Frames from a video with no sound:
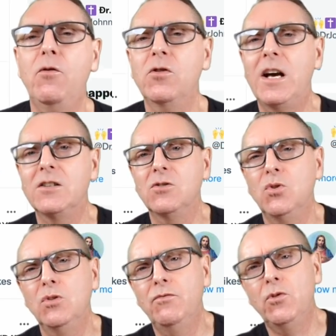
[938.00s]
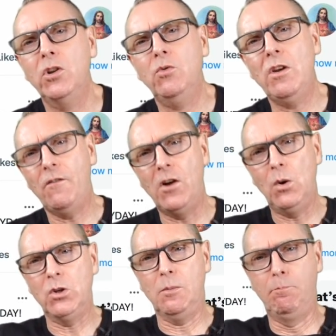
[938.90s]
4,243
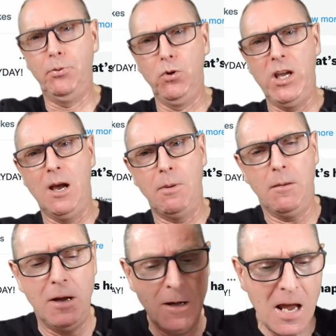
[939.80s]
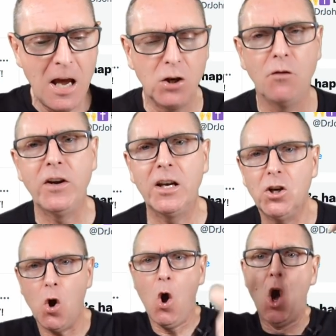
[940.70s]
followers. Booyah, baby. Don't forget to
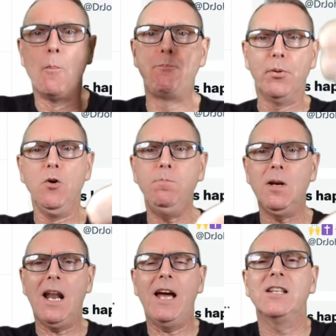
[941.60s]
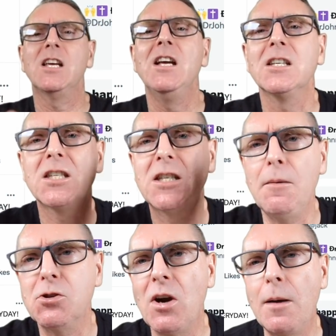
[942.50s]
go boop the likes,
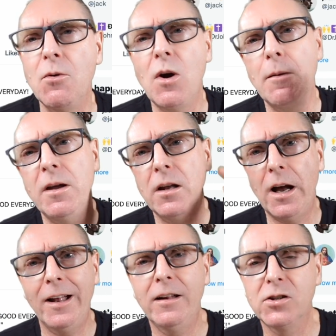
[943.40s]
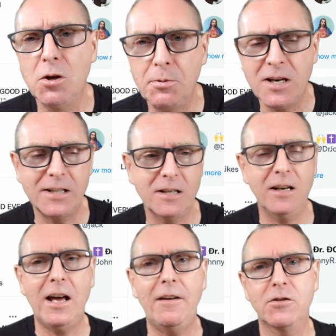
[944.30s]
subscribe, and super chats in the
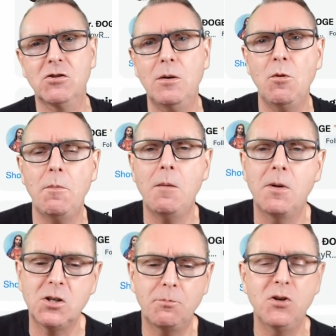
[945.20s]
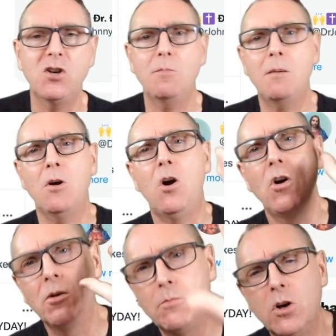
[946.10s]
live stream would be much appreciated. Remember,
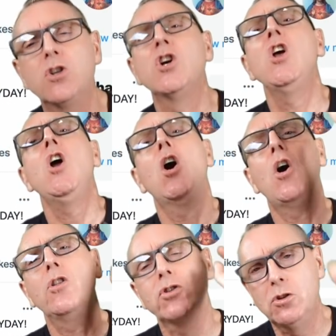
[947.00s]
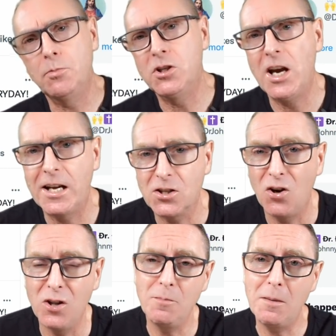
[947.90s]
all the merch, all the super chats,
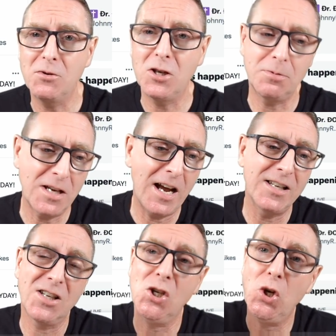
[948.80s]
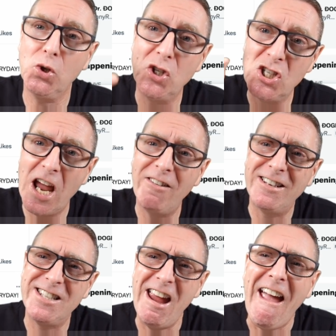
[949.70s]
all the memberships, guys, go to
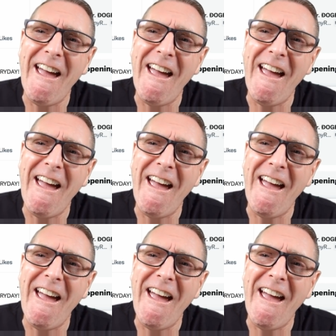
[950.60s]
charity